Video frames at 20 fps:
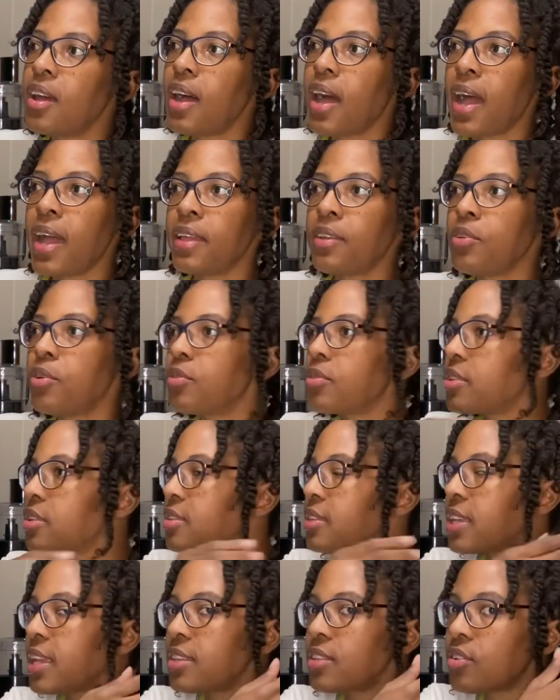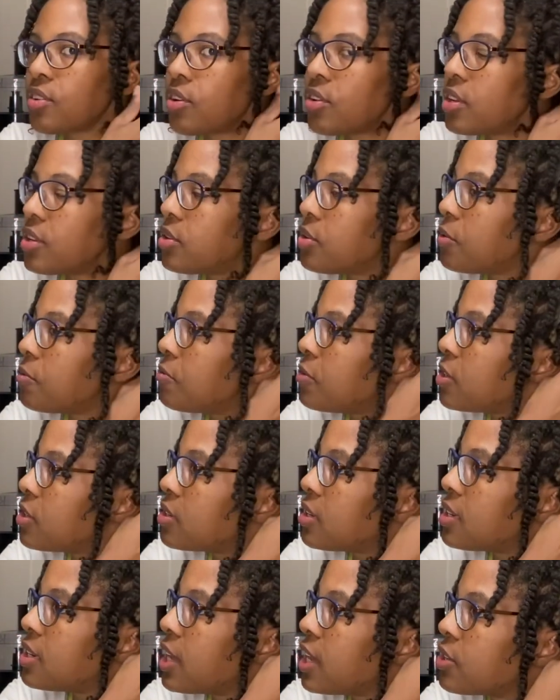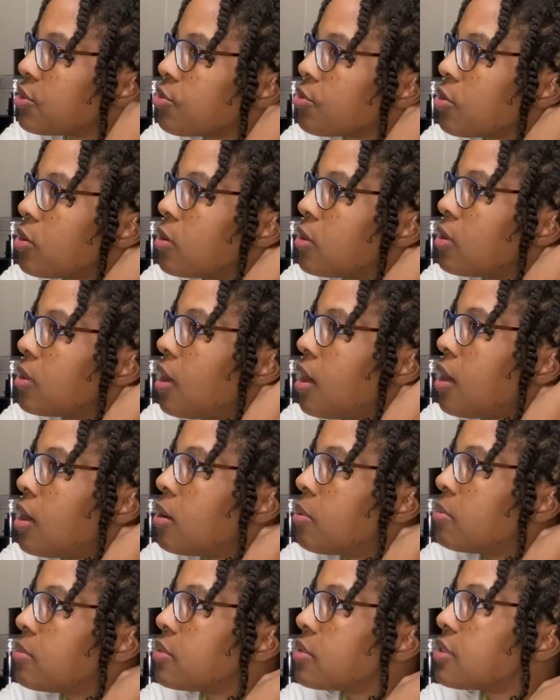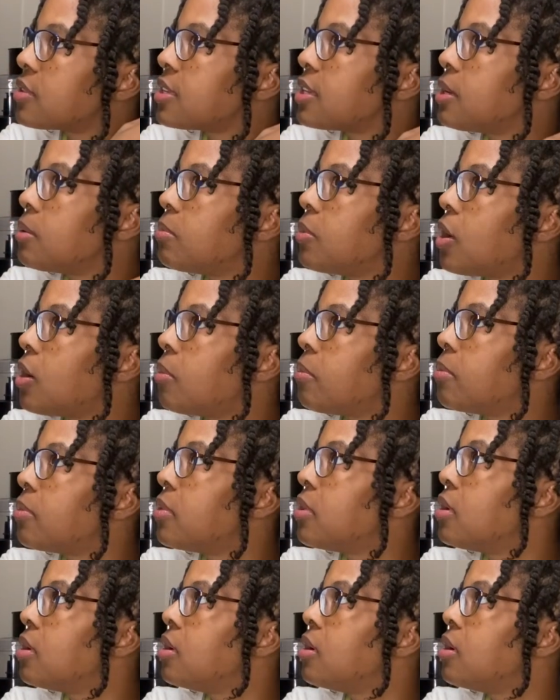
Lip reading: I noticed I started to feel the natural sebum